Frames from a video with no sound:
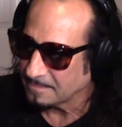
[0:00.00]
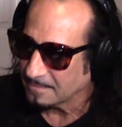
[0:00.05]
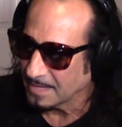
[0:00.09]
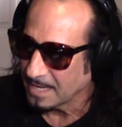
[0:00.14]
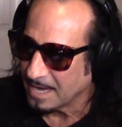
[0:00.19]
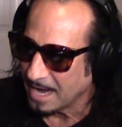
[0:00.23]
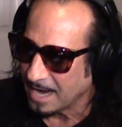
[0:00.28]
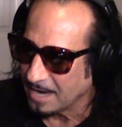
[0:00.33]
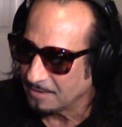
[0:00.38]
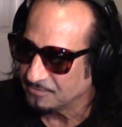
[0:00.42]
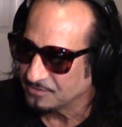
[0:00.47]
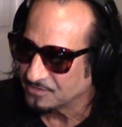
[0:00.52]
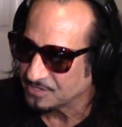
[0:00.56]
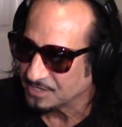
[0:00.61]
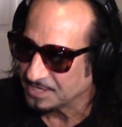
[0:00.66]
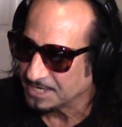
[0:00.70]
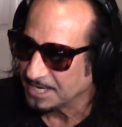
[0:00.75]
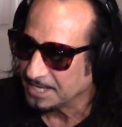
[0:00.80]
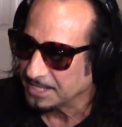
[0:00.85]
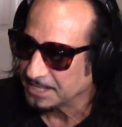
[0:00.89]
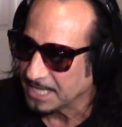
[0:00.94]
I was
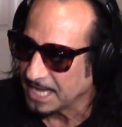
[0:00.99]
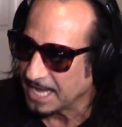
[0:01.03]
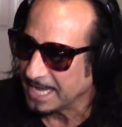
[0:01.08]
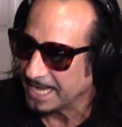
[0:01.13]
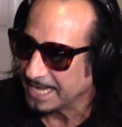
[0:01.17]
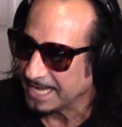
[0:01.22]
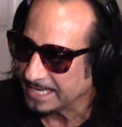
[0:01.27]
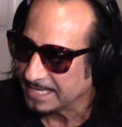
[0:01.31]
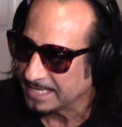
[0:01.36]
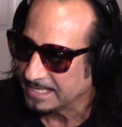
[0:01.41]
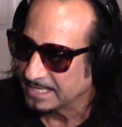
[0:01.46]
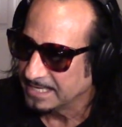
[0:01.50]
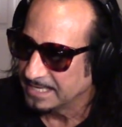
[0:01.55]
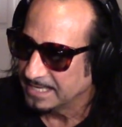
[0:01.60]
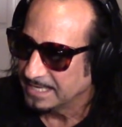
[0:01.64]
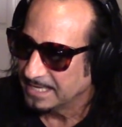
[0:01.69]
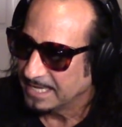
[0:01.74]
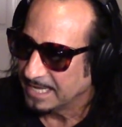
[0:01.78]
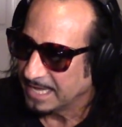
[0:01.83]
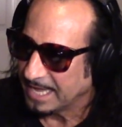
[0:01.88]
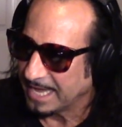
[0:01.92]
in L A,
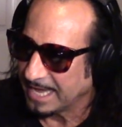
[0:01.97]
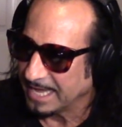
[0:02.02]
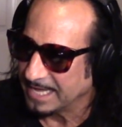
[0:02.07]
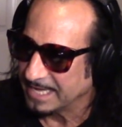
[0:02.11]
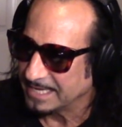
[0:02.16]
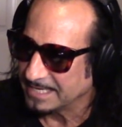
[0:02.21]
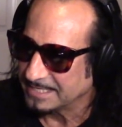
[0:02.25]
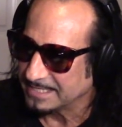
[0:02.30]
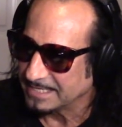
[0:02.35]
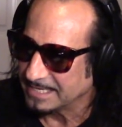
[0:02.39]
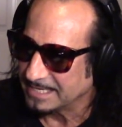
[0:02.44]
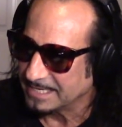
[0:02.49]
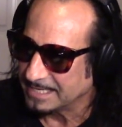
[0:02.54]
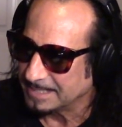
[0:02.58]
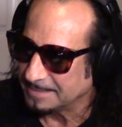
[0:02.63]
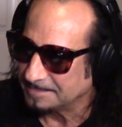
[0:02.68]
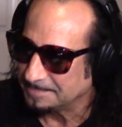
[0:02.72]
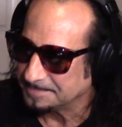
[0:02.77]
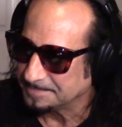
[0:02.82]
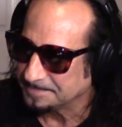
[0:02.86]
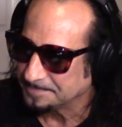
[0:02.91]
and
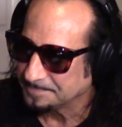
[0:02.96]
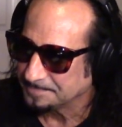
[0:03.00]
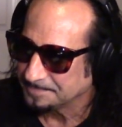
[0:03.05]
um.